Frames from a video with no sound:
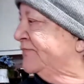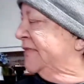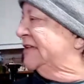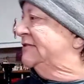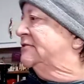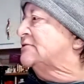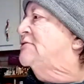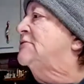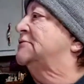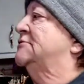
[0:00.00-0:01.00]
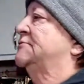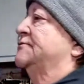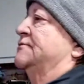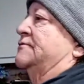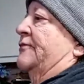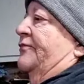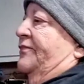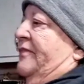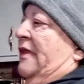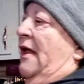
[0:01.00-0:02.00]
And you can always paint
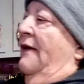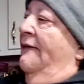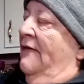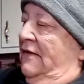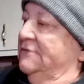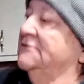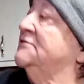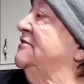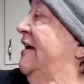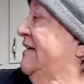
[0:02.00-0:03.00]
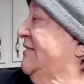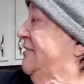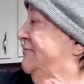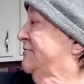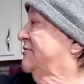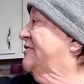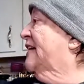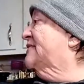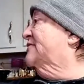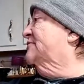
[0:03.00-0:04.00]
it the color paint. Yes. You
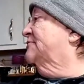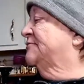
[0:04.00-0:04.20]
yes.